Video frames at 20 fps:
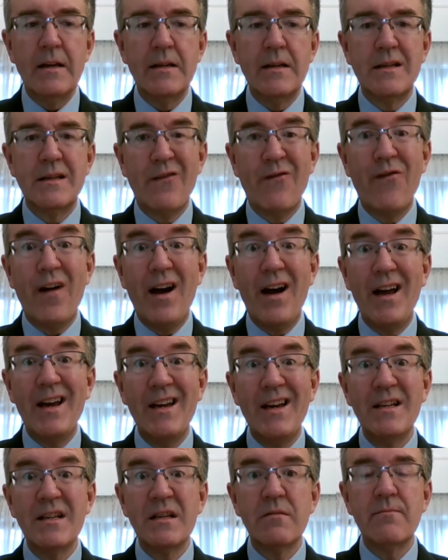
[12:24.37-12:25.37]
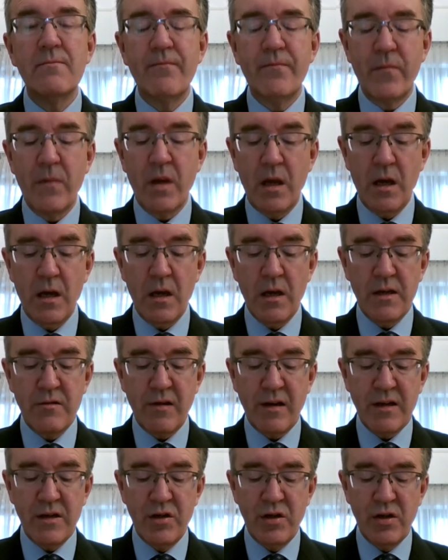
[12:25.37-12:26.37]
defined
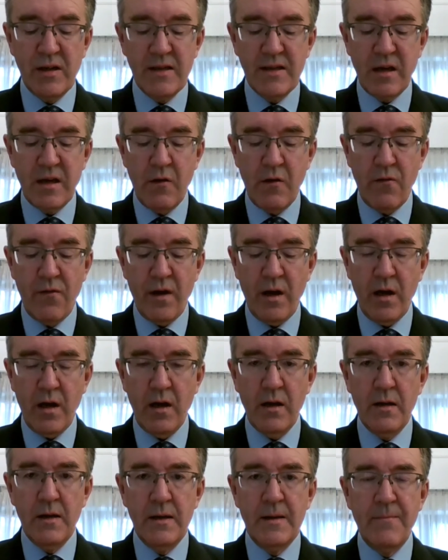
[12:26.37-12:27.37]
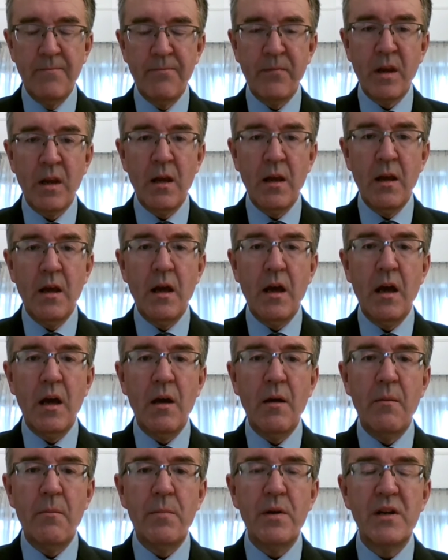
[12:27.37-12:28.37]
strategy so far.
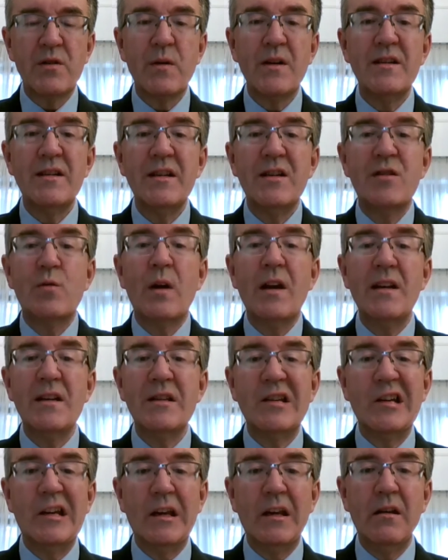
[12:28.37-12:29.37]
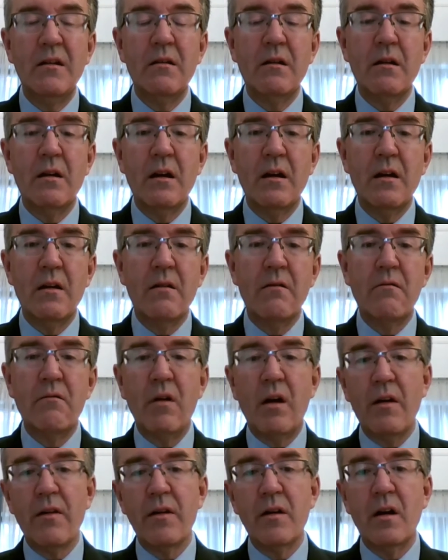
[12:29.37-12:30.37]
But 2020
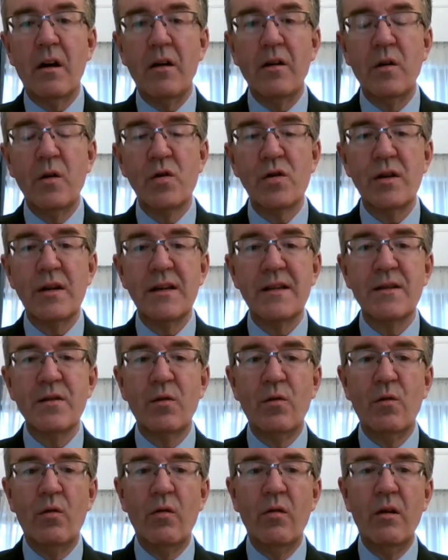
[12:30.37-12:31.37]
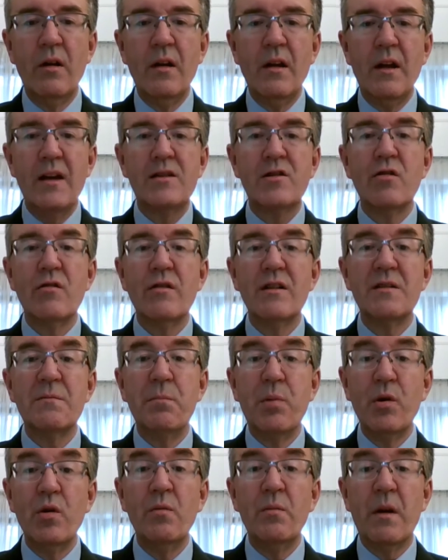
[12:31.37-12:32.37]
rather unusually saw a tourist
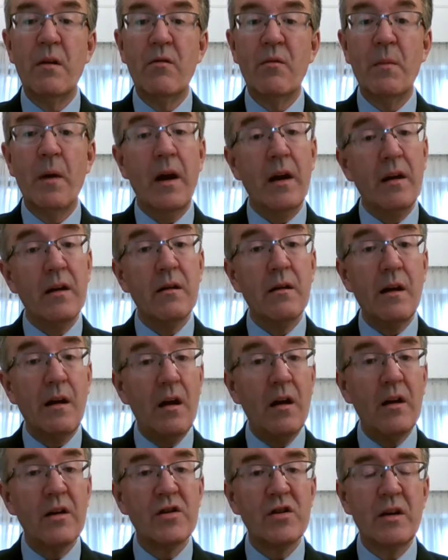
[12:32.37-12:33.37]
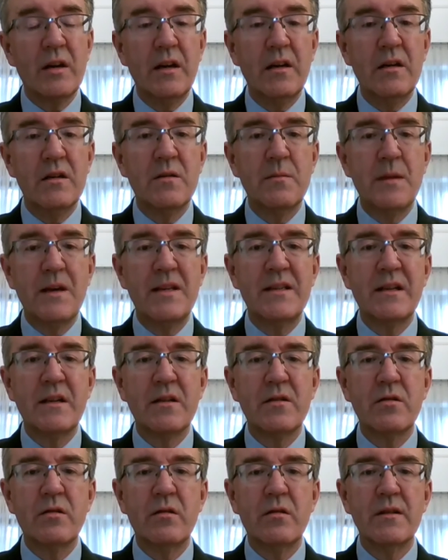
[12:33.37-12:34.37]
boom in Romania, largely domestic
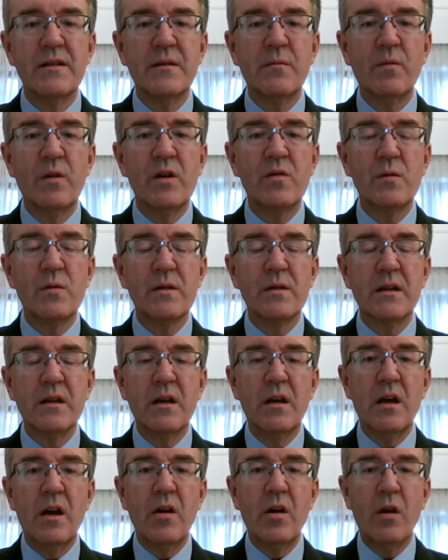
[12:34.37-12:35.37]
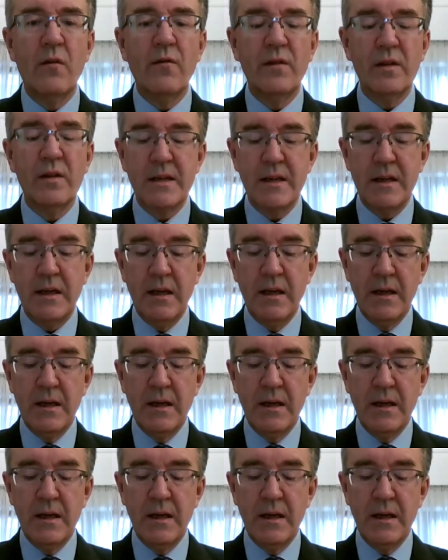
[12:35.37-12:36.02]
tourism, which was a novelty.